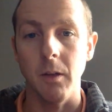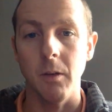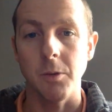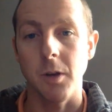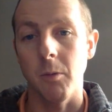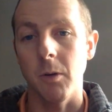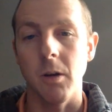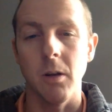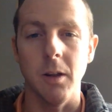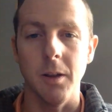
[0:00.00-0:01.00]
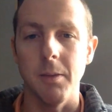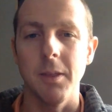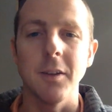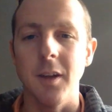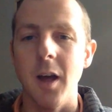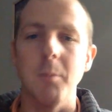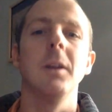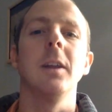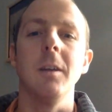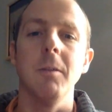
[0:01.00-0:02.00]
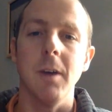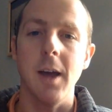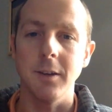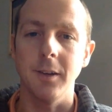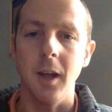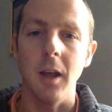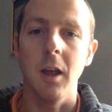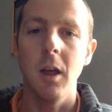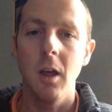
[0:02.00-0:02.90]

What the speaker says: which I would call a "This I Believe" essay,